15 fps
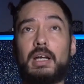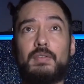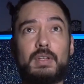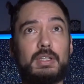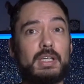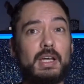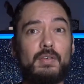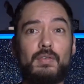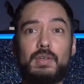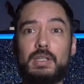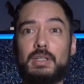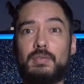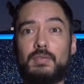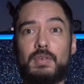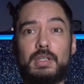
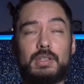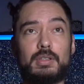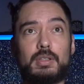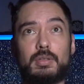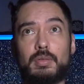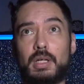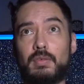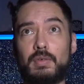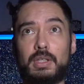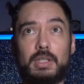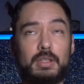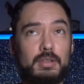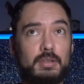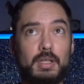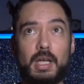Every video,
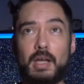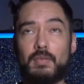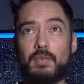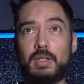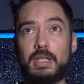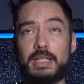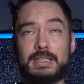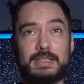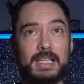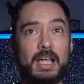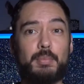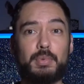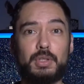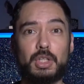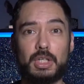every
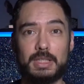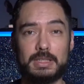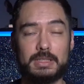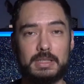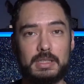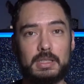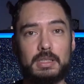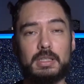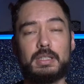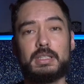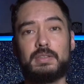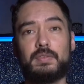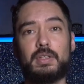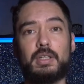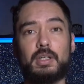example you're gonna see in
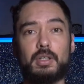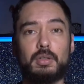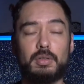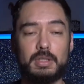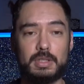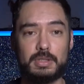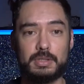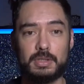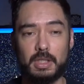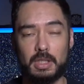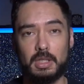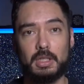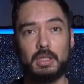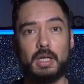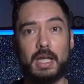this video is
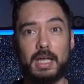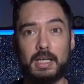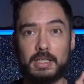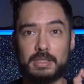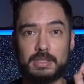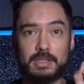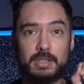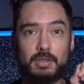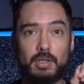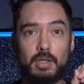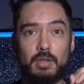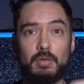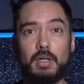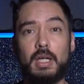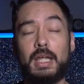at a
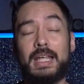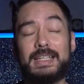0,